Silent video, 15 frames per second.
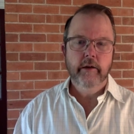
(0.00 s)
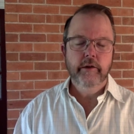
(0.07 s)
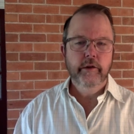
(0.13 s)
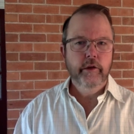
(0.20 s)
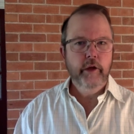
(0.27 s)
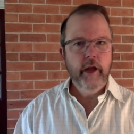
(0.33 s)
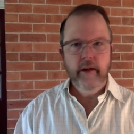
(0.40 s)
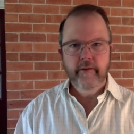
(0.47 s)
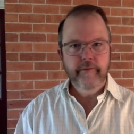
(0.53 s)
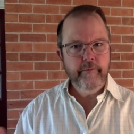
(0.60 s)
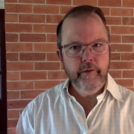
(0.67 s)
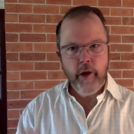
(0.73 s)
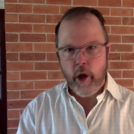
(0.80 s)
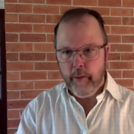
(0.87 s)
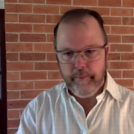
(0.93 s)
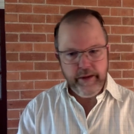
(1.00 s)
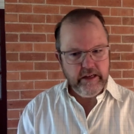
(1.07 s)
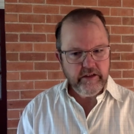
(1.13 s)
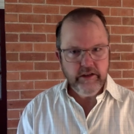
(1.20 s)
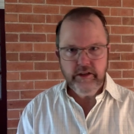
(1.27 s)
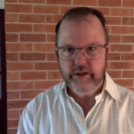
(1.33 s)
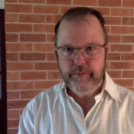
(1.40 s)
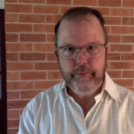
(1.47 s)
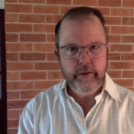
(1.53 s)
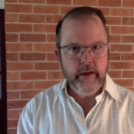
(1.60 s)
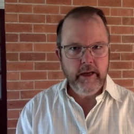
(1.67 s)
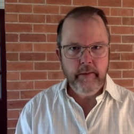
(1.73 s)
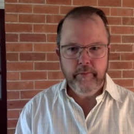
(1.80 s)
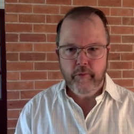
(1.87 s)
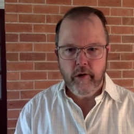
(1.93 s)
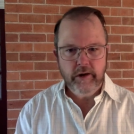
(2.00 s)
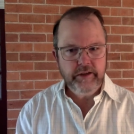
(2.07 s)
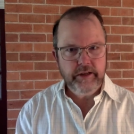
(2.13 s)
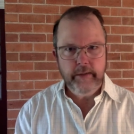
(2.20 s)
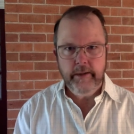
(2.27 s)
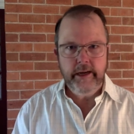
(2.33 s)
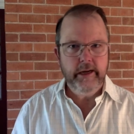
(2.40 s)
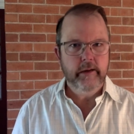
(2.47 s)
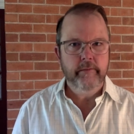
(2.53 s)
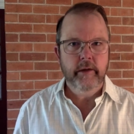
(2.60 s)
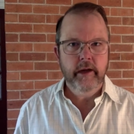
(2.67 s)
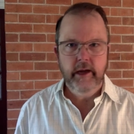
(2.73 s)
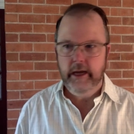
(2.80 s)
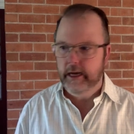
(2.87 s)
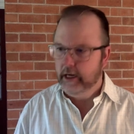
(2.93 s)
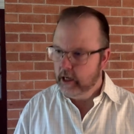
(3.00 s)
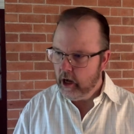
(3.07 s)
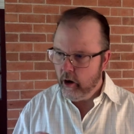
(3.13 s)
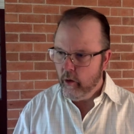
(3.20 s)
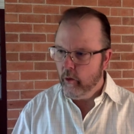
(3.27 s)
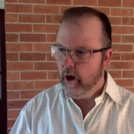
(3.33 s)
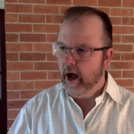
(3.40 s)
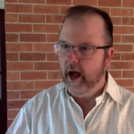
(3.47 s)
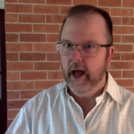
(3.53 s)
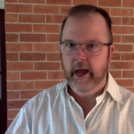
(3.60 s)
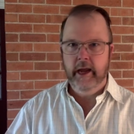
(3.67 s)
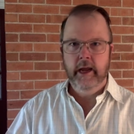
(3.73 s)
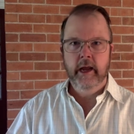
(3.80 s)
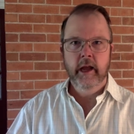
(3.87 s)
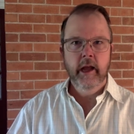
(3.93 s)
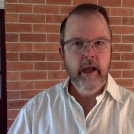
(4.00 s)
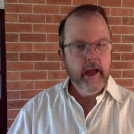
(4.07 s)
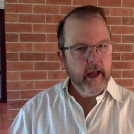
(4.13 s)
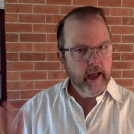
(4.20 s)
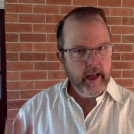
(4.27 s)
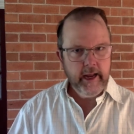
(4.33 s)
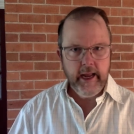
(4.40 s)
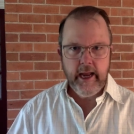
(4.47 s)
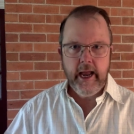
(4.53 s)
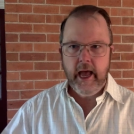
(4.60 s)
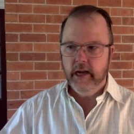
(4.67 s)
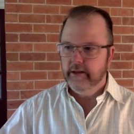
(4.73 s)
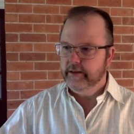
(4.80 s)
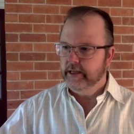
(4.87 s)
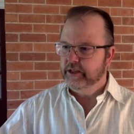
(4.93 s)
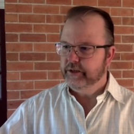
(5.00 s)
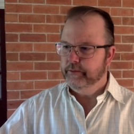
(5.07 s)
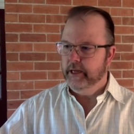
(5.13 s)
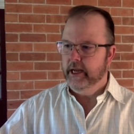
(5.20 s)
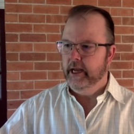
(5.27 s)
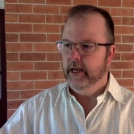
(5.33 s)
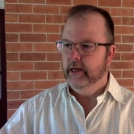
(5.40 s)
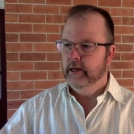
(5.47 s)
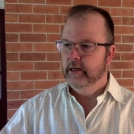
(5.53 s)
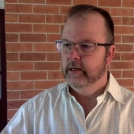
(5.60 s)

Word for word: You have no business being in proximity to me. Go away and get out of this man.